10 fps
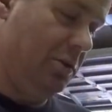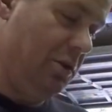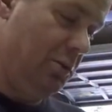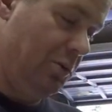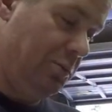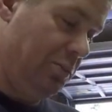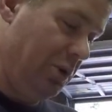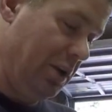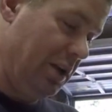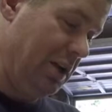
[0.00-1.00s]
you would
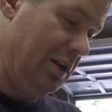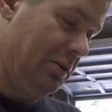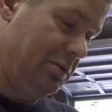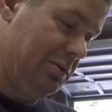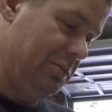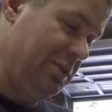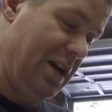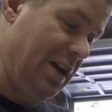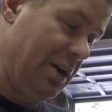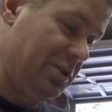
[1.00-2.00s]
put in
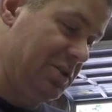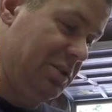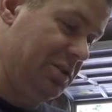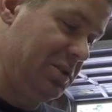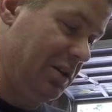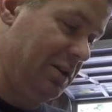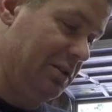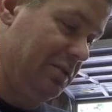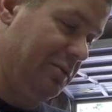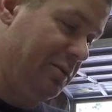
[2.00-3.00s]
10 ounces
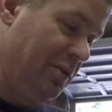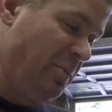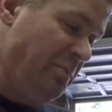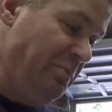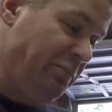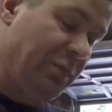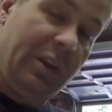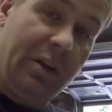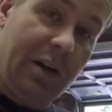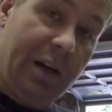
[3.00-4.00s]
of
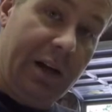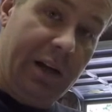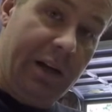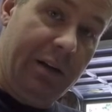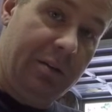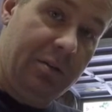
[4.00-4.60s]
thinner,